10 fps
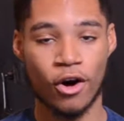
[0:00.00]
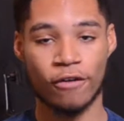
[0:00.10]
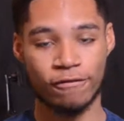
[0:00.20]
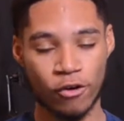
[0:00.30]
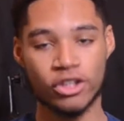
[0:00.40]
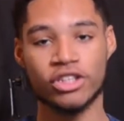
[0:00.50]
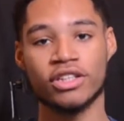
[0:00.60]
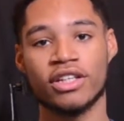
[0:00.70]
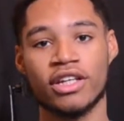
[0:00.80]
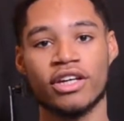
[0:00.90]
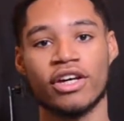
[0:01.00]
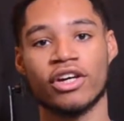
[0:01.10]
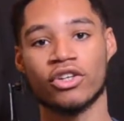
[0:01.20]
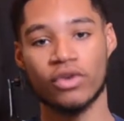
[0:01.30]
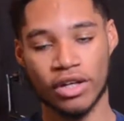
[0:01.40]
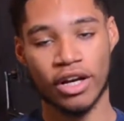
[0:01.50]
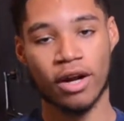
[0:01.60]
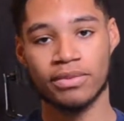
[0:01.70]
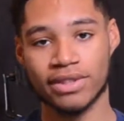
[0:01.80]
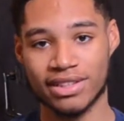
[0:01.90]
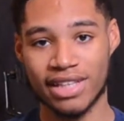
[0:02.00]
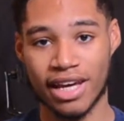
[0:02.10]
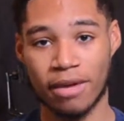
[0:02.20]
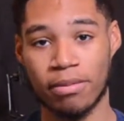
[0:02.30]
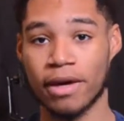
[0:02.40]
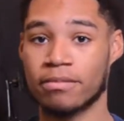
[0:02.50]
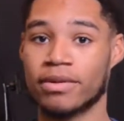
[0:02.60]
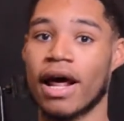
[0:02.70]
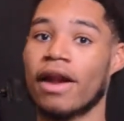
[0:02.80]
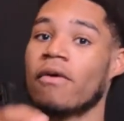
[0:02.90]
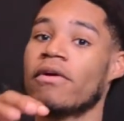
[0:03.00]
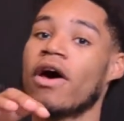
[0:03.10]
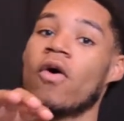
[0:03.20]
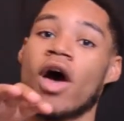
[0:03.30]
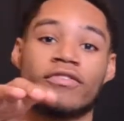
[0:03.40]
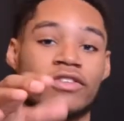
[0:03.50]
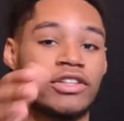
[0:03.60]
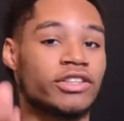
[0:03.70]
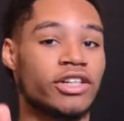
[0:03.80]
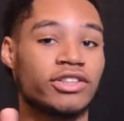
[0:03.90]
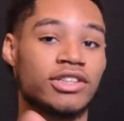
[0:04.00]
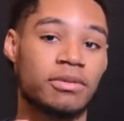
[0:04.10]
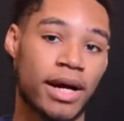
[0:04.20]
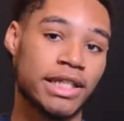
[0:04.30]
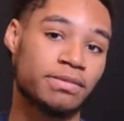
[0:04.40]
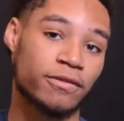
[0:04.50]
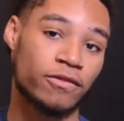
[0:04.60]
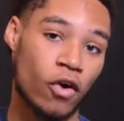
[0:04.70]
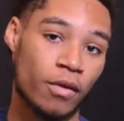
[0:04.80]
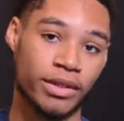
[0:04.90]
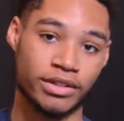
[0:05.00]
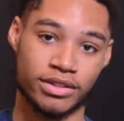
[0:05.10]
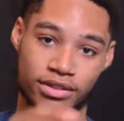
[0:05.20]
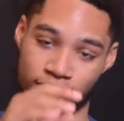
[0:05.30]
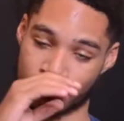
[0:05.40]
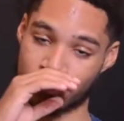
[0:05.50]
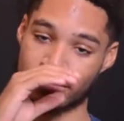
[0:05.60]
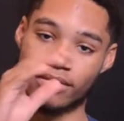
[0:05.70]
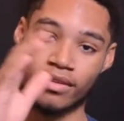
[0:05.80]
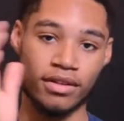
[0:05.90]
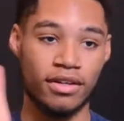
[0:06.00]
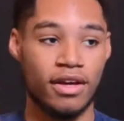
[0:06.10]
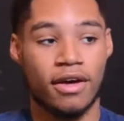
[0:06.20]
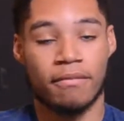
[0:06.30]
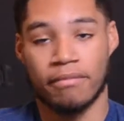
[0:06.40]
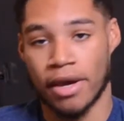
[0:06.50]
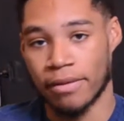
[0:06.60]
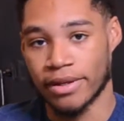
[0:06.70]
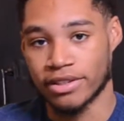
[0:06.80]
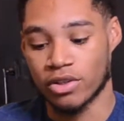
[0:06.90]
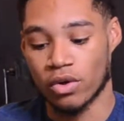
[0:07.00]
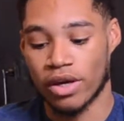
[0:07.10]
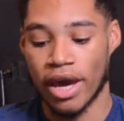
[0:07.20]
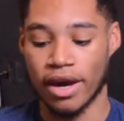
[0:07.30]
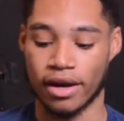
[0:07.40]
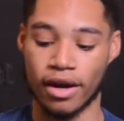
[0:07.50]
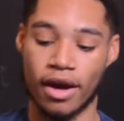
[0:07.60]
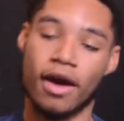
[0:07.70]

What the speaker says: Unfortunately, you ended up with the second pick, but I don't know. After a certain somebody's performance, maybe it's okay.